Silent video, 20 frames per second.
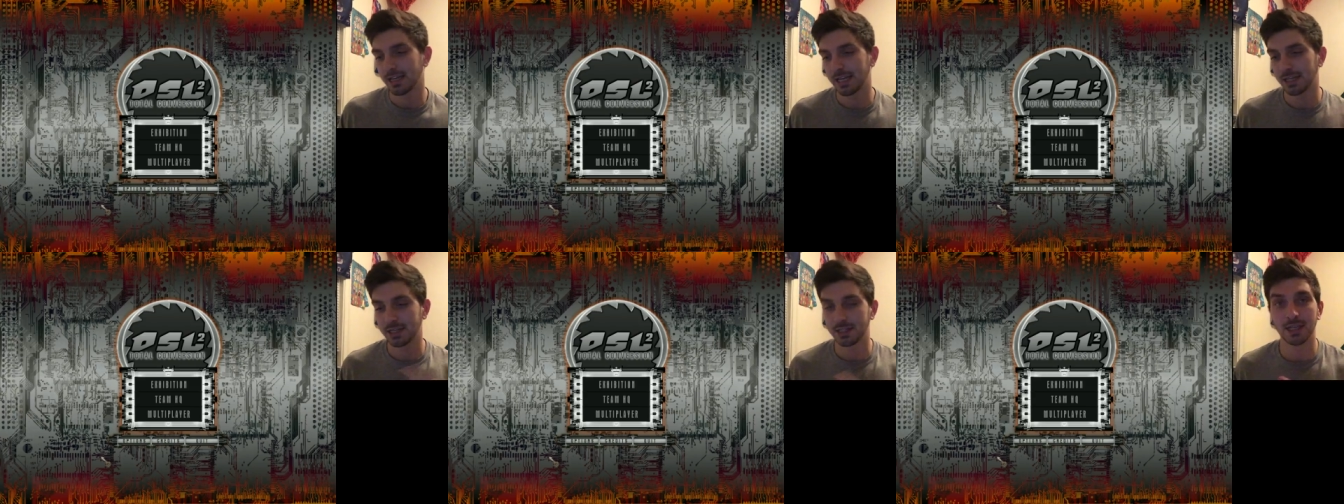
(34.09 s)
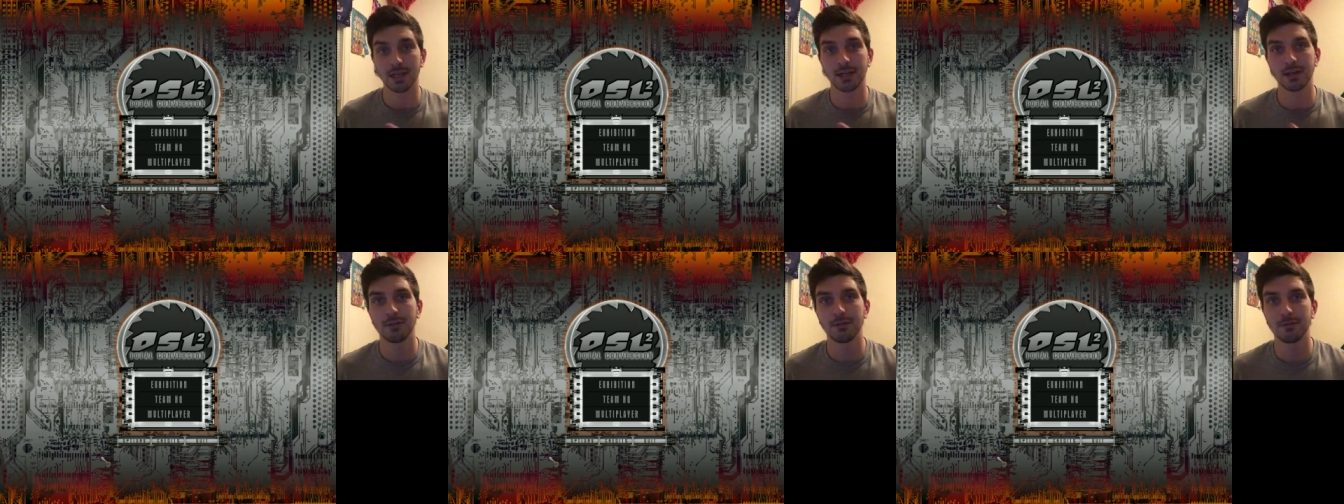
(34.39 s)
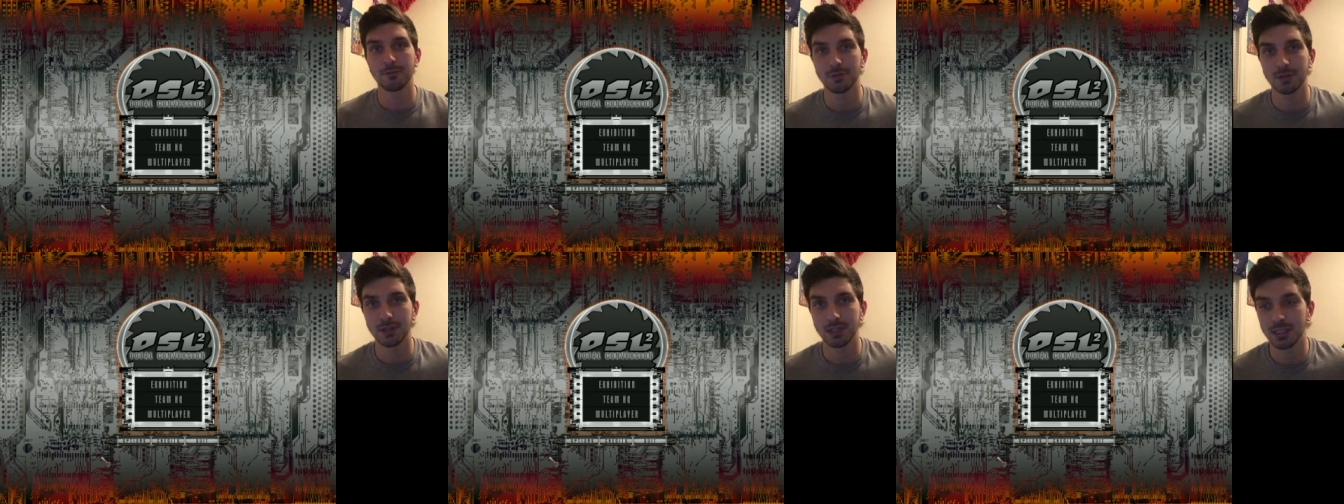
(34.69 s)
at the end
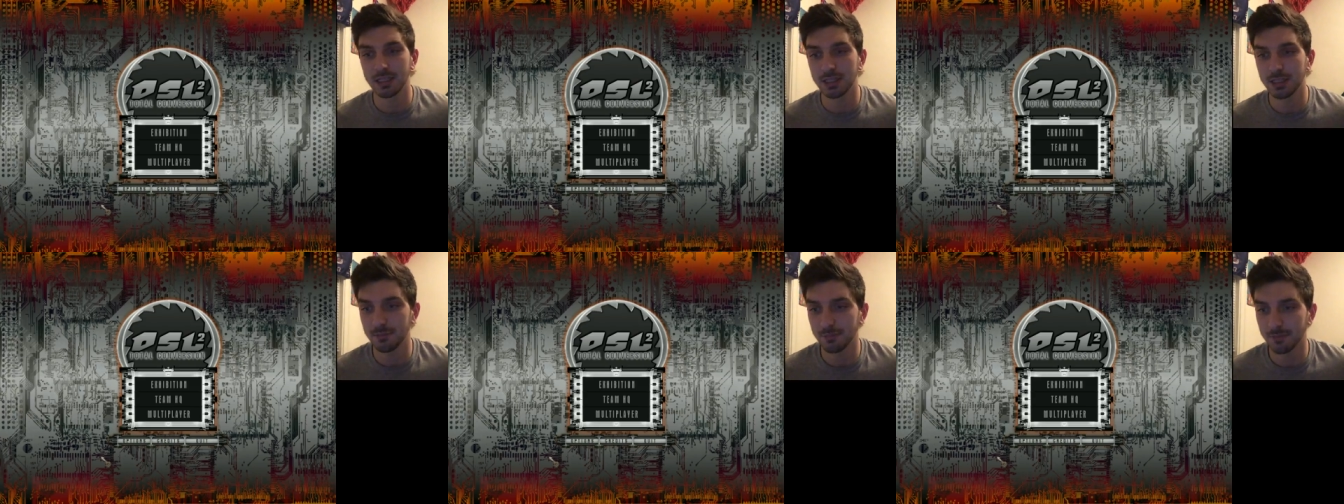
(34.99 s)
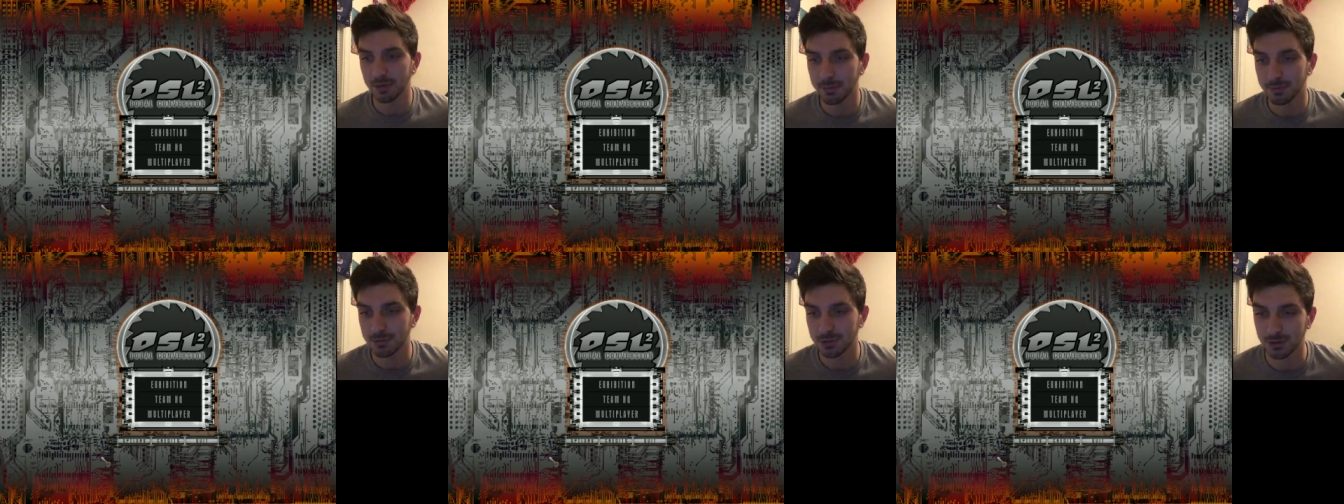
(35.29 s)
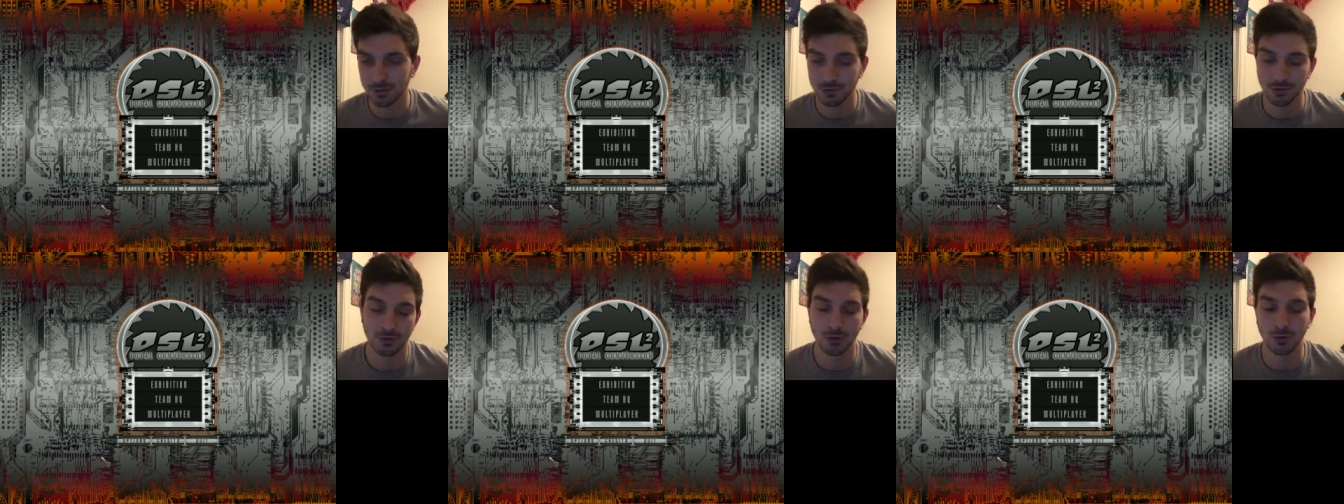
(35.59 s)
of the
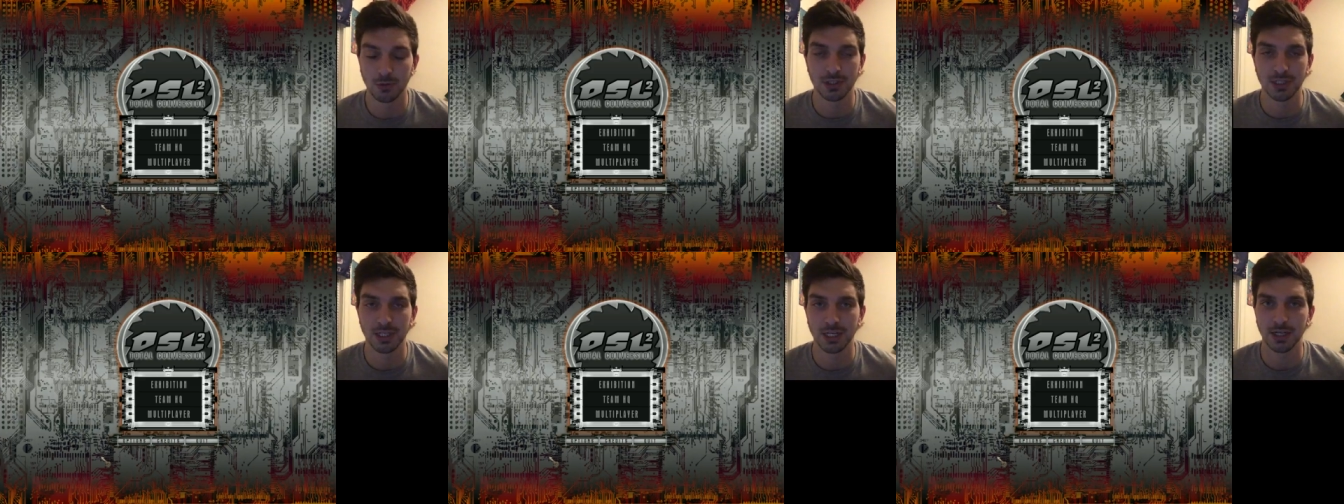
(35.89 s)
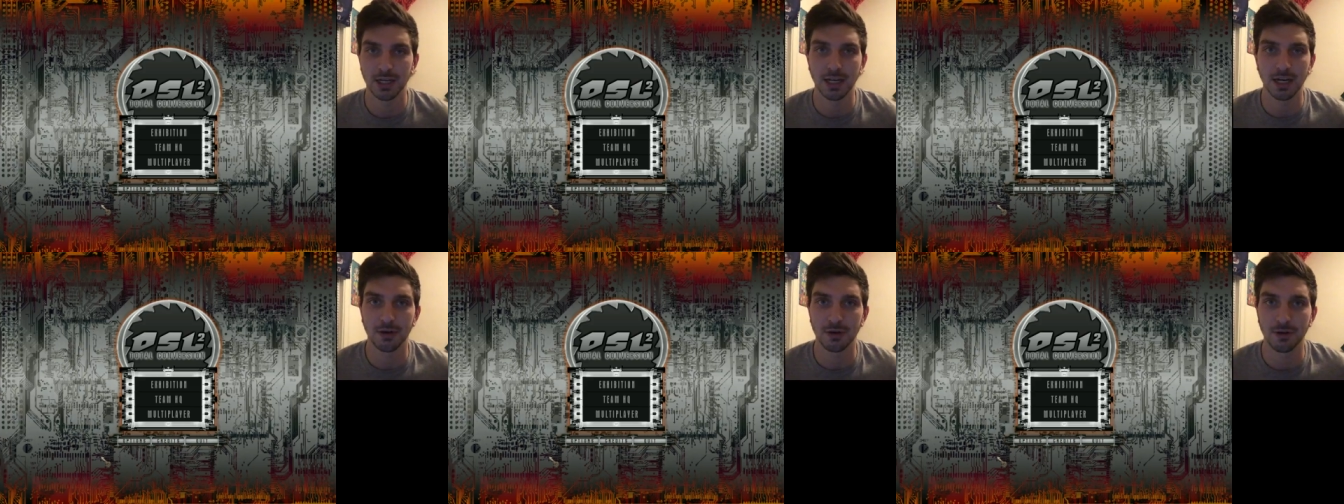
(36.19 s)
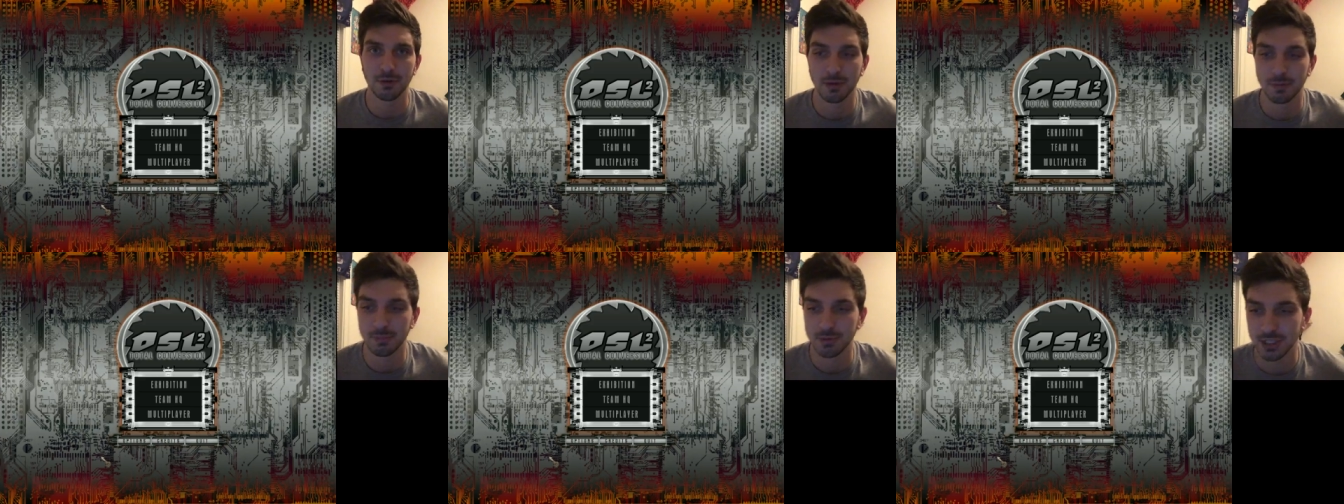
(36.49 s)
episode, or towards the end, I
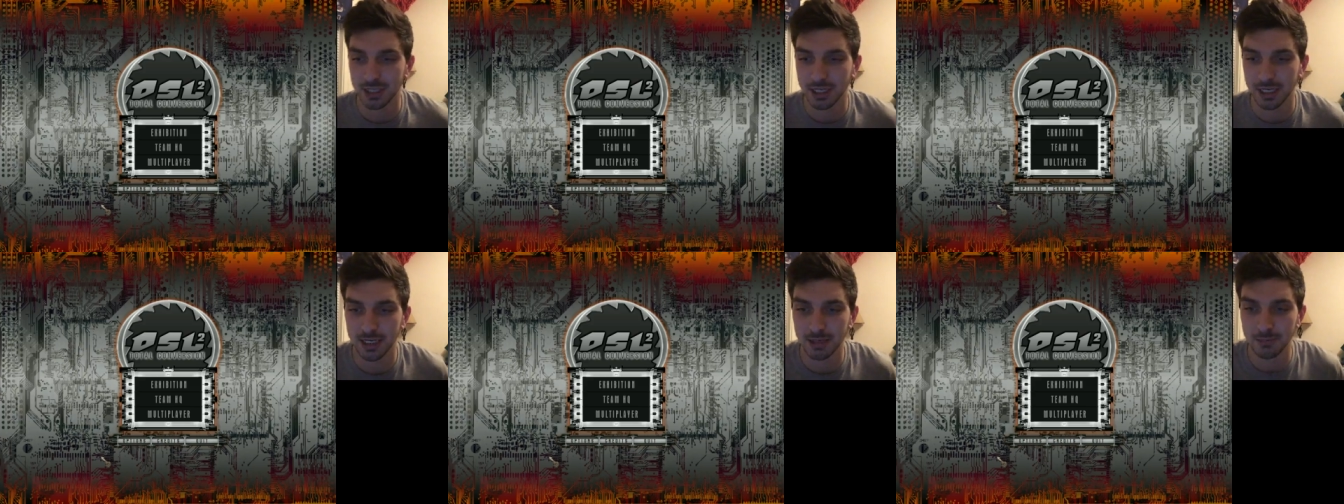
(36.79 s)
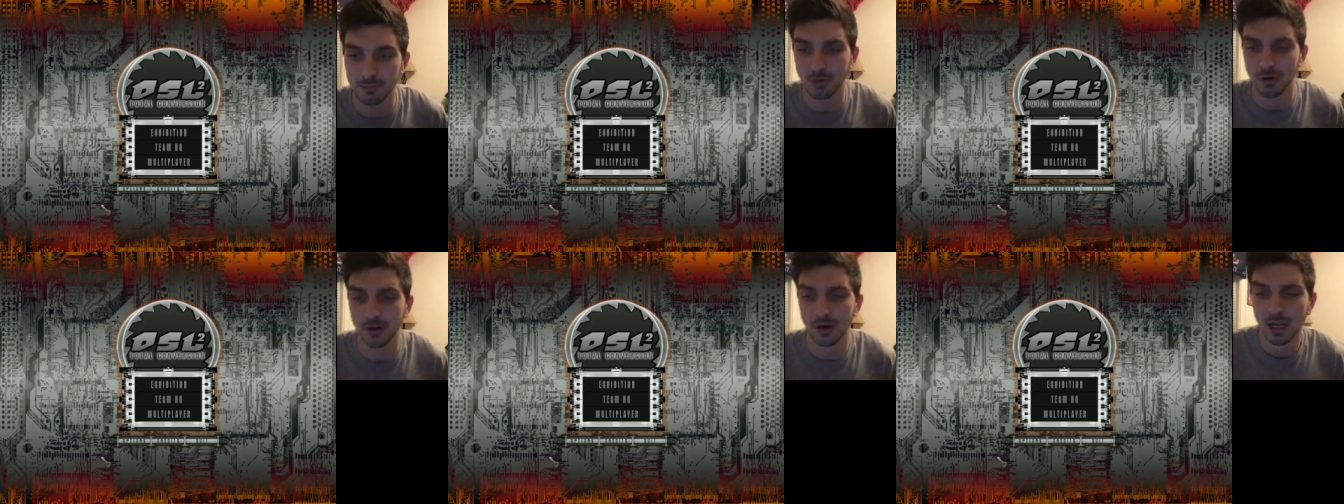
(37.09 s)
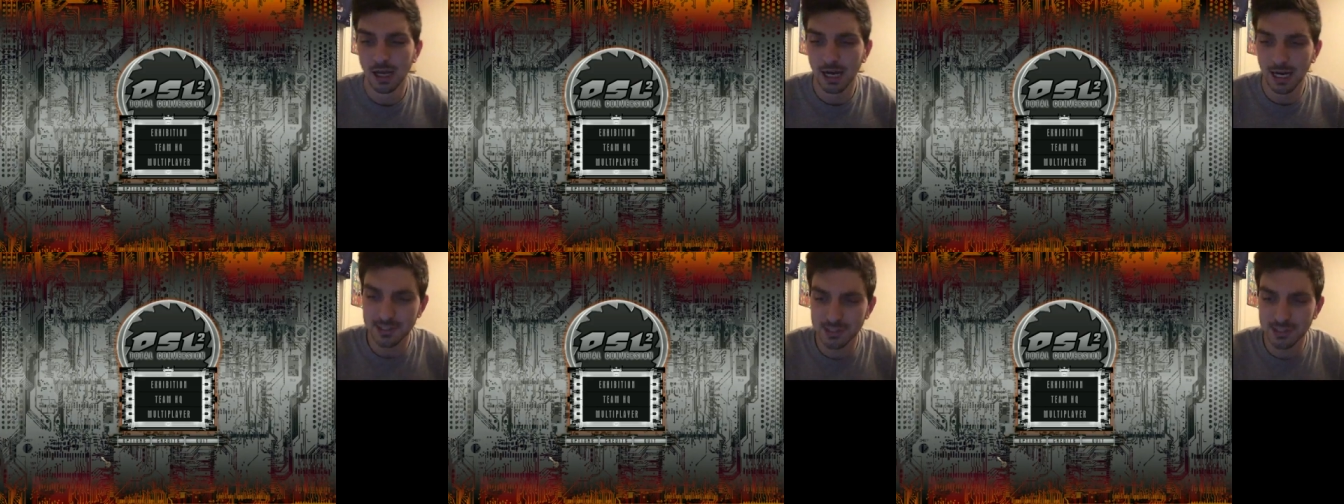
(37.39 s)
don't know what I'm saying anymore.